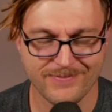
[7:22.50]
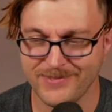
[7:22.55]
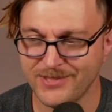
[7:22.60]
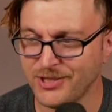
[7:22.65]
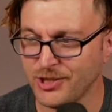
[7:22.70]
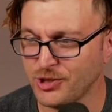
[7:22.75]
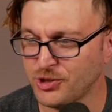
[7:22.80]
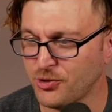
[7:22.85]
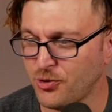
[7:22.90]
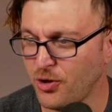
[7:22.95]

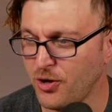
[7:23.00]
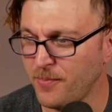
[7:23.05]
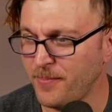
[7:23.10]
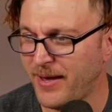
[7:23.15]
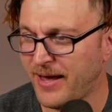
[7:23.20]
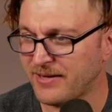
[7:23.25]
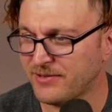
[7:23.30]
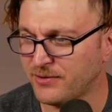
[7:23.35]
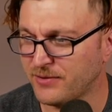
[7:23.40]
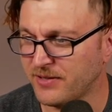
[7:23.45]
So scrolling
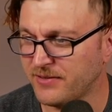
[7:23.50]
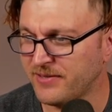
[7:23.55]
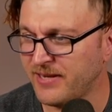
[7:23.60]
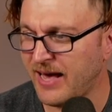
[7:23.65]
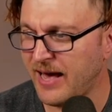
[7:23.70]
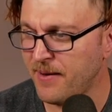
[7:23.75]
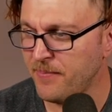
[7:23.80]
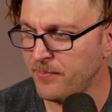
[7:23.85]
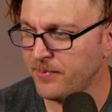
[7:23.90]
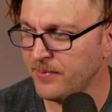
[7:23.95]
back to the
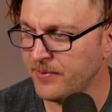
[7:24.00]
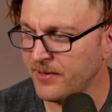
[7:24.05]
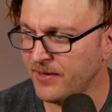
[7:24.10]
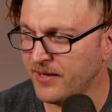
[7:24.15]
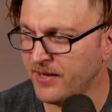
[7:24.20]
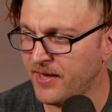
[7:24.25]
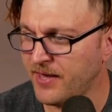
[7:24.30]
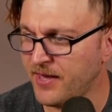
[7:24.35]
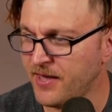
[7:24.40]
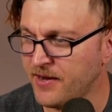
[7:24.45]
top,
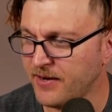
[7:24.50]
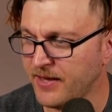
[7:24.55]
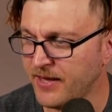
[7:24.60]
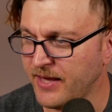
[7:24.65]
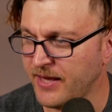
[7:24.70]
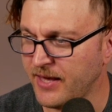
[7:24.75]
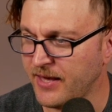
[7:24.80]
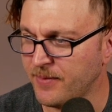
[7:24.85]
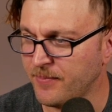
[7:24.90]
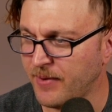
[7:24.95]
here
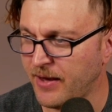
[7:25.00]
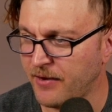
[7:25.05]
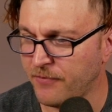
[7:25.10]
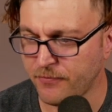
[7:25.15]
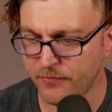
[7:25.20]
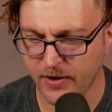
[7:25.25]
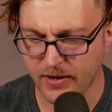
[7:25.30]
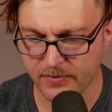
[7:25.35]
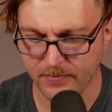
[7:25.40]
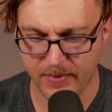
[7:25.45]
in my
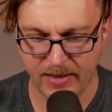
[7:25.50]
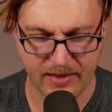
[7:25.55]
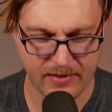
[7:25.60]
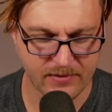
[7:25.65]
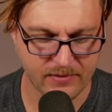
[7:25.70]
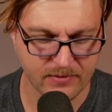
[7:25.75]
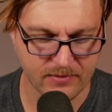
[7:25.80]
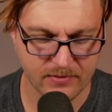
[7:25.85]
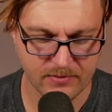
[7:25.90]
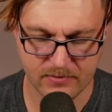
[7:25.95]
front
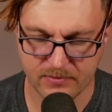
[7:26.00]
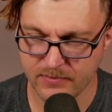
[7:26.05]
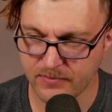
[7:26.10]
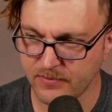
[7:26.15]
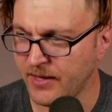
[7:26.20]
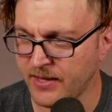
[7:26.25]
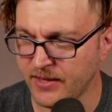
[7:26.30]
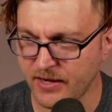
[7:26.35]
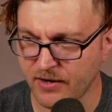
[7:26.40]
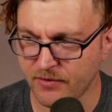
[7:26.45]
matter,
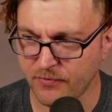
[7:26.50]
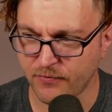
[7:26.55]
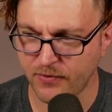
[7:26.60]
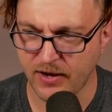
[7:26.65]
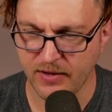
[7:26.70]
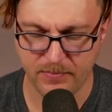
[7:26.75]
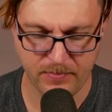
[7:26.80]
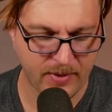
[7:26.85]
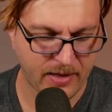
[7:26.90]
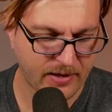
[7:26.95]

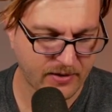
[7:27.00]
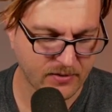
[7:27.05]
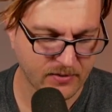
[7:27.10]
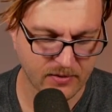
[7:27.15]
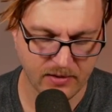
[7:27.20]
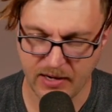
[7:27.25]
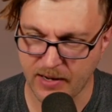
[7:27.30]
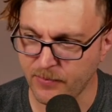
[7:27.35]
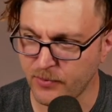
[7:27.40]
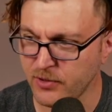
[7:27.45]

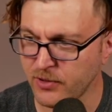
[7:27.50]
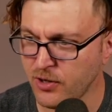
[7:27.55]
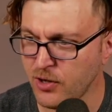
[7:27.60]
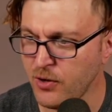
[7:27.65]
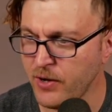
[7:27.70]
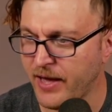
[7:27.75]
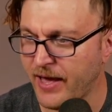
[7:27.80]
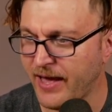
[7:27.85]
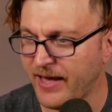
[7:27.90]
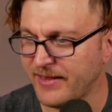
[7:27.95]
I'm going to
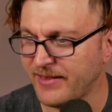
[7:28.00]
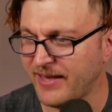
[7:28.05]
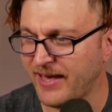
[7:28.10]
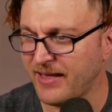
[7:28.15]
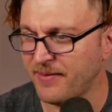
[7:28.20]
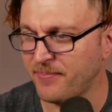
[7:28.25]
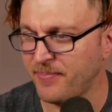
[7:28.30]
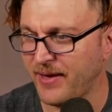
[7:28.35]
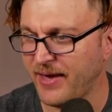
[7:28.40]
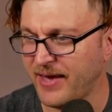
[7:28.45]
go ahead
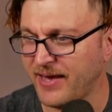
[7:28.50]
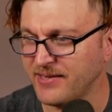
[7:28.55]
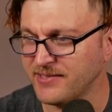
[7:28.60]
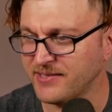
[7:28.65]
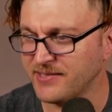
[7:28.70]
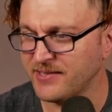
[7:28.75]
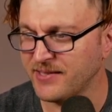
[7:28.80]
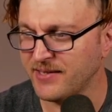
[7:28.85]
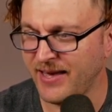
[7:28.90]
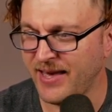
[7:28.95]
and
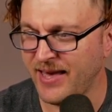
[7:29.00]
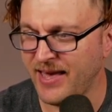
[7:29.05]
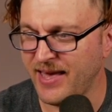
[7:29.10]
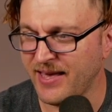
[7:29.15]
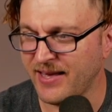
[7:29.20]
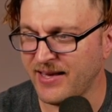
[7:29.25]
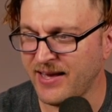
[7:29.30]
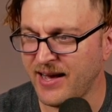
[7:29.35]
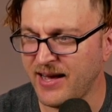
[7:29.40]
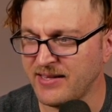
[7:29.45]
paste
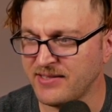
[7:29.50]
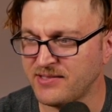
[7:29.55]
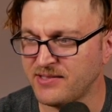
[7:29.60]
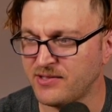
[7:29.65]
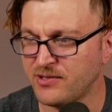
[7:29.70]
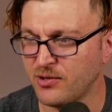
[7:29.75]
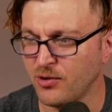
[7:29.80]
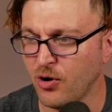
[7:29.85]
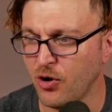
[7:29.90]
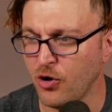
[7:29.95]
a
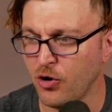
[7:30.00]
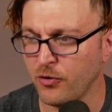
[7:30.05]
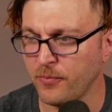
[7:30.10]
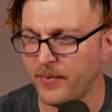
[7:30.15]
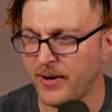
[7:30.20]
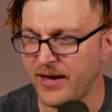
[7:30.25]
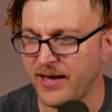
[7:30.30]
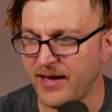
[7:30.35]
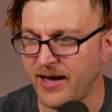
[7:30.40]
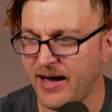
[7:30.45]
const to
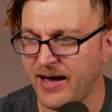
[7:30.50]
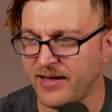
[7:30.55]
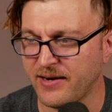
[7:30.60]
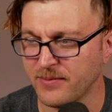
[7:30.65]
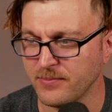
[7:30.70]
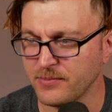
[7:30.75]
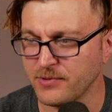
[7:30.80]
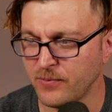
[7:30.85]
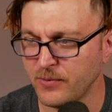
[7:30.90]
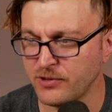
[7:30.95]
hold my
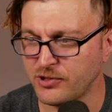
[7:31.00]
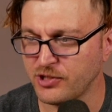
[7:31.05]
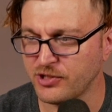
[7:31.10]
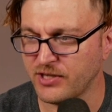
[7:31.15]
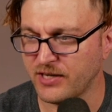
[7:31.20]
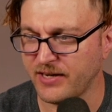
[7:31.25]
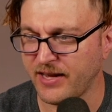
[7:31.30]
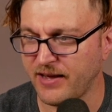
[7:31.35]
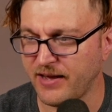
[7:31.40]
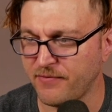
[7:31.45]
item, which
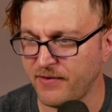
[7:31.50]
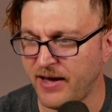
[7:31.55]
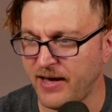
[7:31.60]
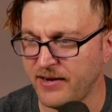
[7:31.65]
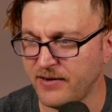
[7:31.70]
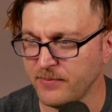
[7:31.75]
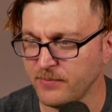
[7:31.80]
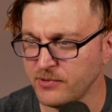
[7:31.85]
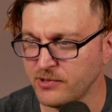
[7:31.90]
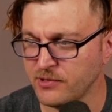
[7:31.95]
is our nav
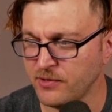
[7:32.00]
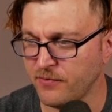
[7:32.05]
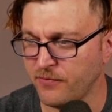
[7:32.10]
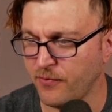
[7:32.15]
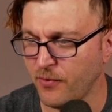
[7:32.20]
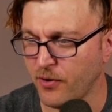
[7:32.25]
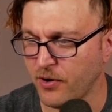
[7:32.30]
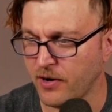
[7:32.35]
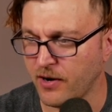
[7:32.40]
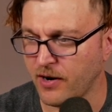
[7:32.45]
items
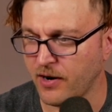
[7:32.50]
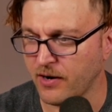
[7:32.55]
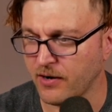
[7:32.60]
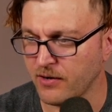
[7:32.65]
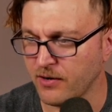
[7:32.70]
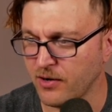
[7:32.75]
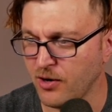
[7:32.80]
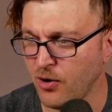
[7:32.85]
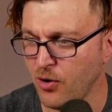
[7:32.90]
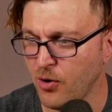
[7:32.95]
for
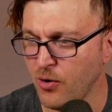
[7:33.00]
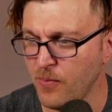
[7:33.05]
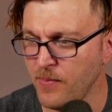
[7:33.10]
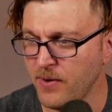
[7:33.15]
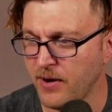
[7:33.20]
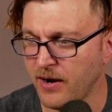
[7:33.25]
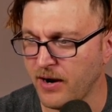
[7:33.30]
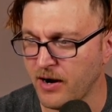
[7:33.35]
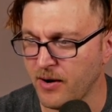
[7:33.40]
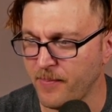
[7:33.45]
our
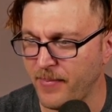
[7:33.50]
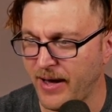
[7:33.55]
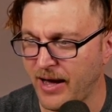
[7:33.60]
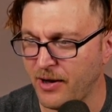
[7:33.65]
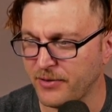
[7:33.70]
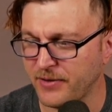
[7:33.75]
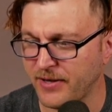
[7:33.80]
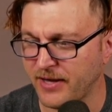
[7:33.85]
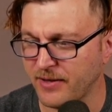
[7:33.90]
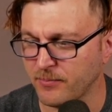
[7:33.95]
home, our
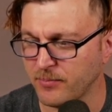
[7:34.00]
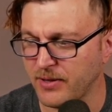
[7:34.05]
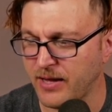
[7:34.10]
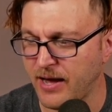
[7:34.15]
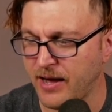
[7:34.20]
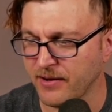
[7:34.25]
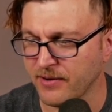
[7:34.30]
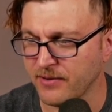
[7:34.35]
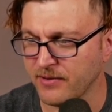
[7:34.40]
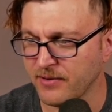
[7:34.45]
about, and
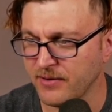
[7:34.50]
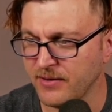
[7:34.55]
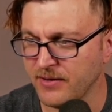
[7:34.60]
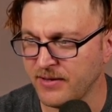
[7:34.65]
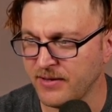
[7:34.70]
blog.